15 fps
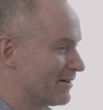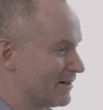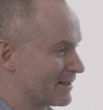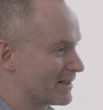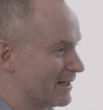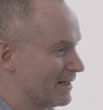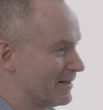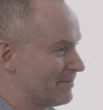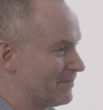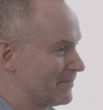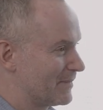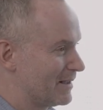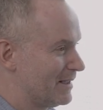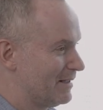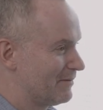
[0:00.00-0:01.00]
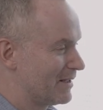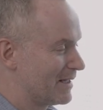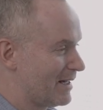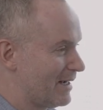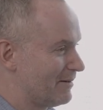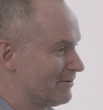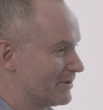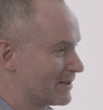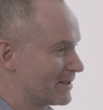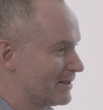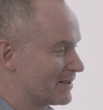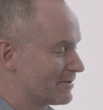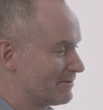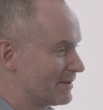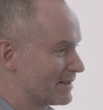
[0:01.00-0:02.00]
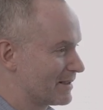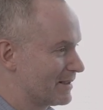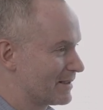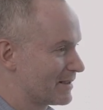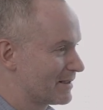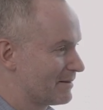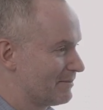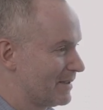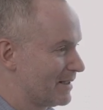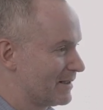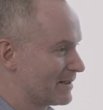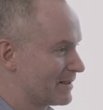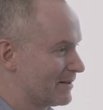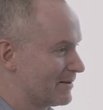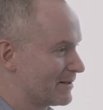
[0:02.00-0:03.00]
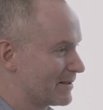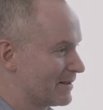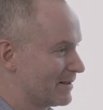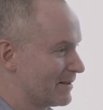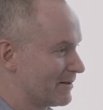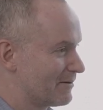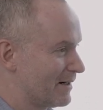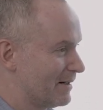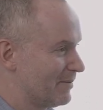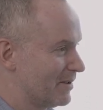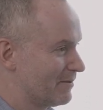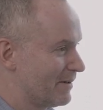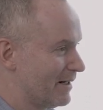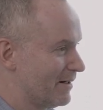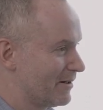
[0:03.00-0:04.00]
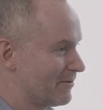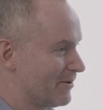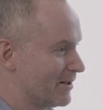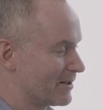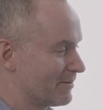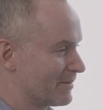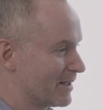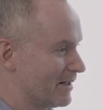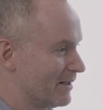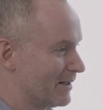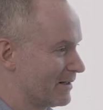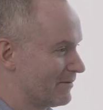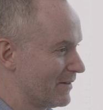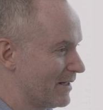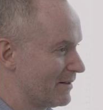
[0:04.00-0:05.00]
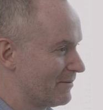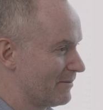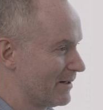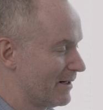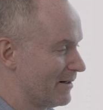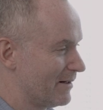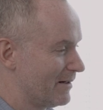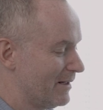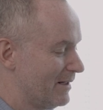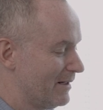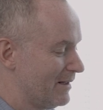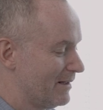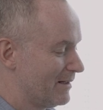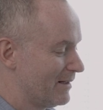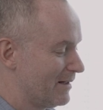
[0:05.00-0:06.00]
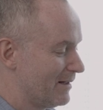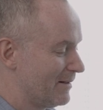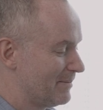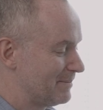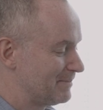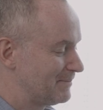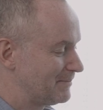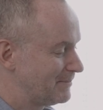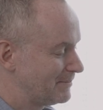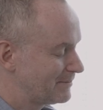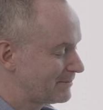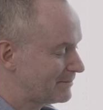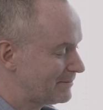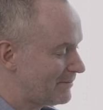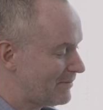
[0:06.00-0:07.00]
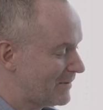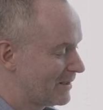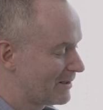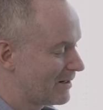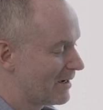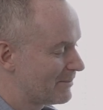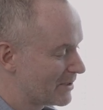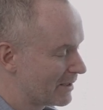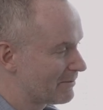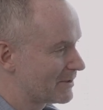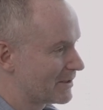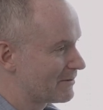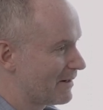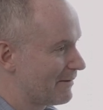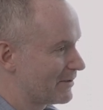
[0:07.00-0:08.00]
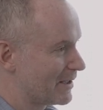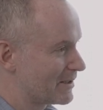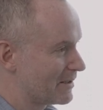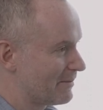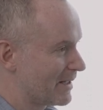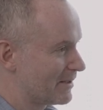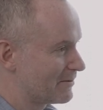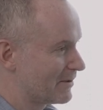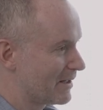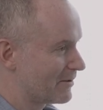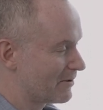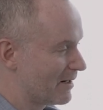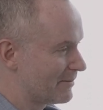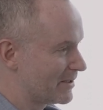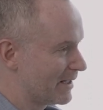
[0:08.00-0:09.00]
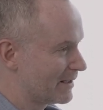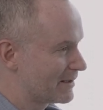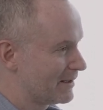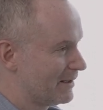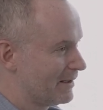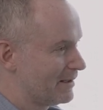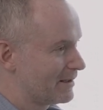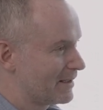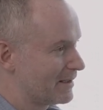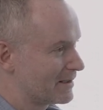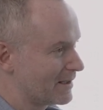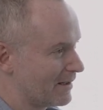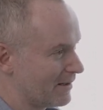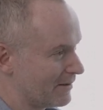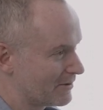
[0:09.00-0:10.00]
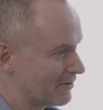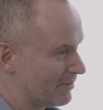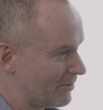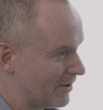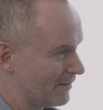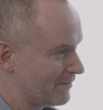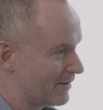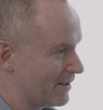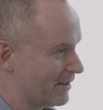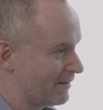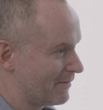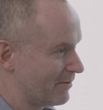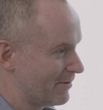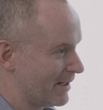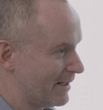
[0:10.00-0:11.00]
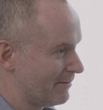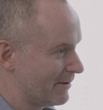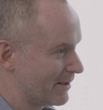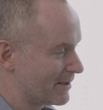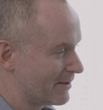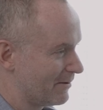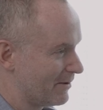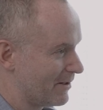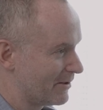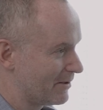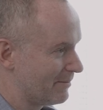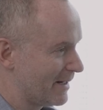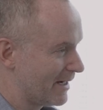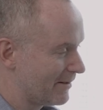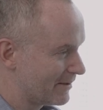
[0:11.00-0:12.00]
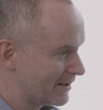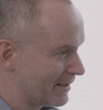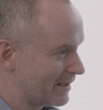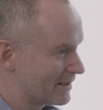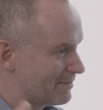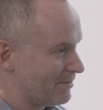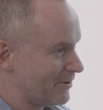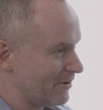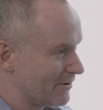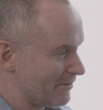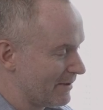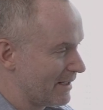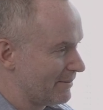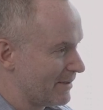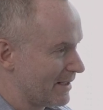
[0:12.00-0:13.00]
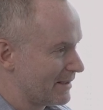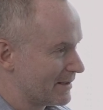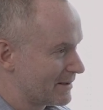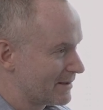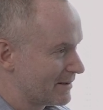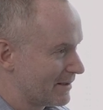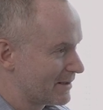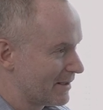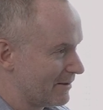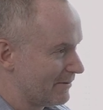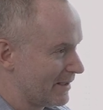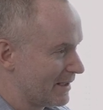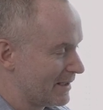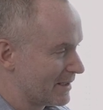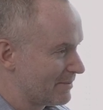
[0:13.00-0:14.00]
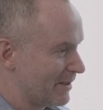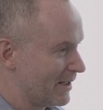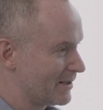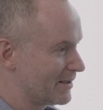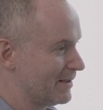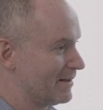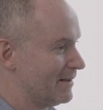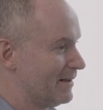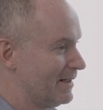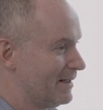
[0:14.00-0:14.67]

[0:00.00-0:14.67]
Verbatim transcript: long time, even that will cease to exist, because there's an incredibly rare quantum tunneling event where um, an object which is gravitationally bound to another object can tunnel to a point far enough away where it's no longer bound and gets pulled away by this accelerated expansion.